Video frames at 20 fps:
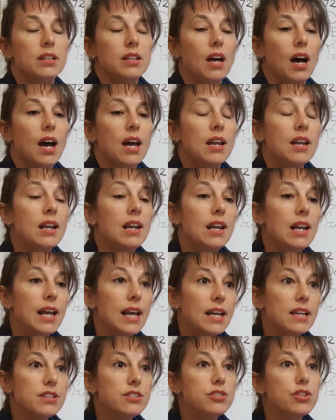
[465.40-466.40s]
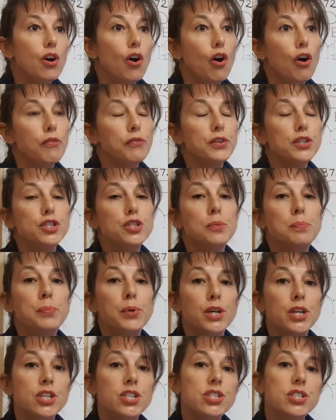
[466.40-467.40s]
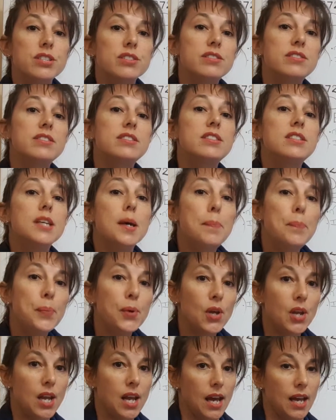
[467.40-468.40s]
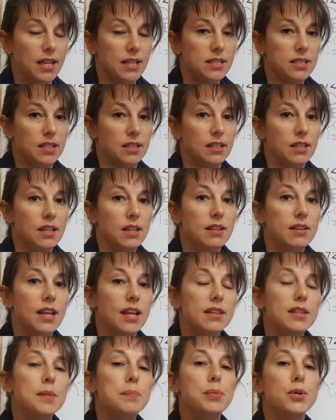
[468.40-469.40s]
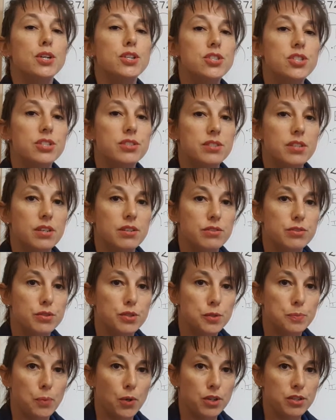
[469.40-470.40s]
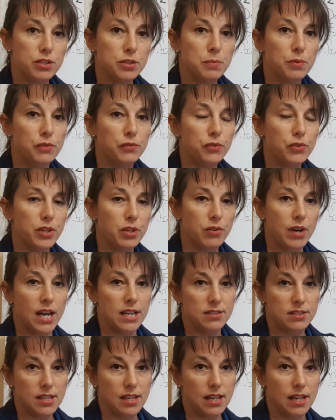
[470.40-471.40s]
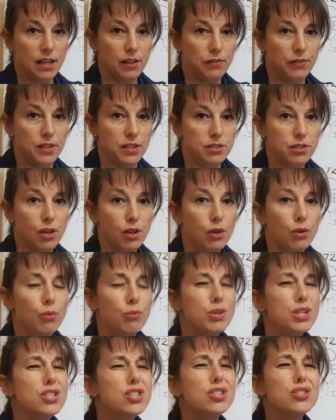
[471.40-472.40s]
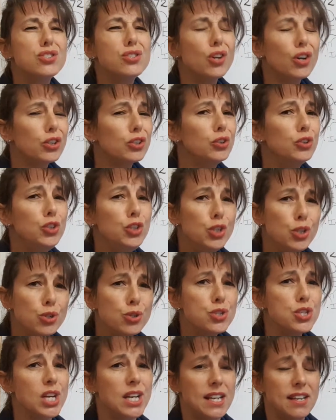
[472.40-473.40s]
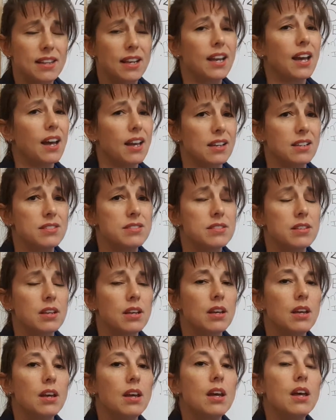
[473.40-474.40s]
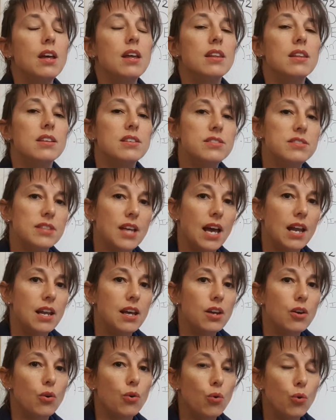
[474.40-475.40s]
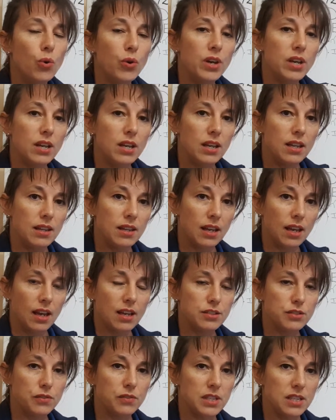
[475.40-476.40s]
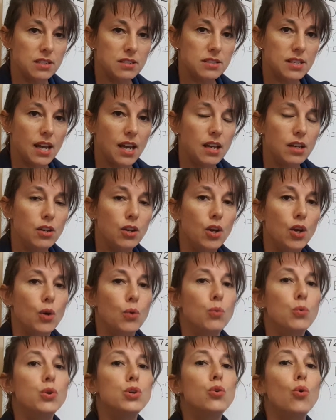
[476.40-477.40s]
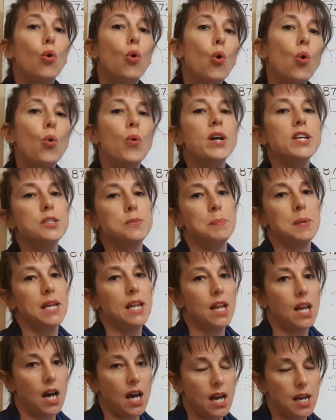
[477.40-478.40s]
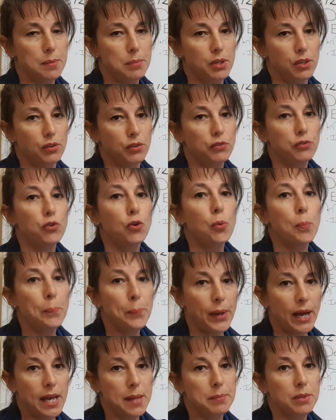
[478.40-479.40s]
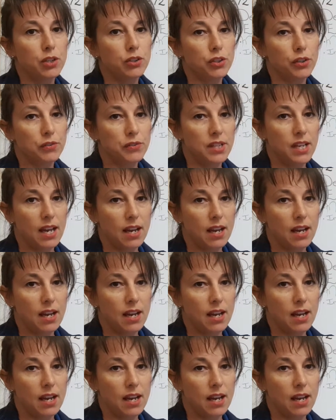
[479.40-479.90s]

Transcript: Unless the offer to purchase stipulated that the purchaser is responsible for the rates and levies, which is not usually the case. The seller, or in the case of the estate, would always be liable for payment of the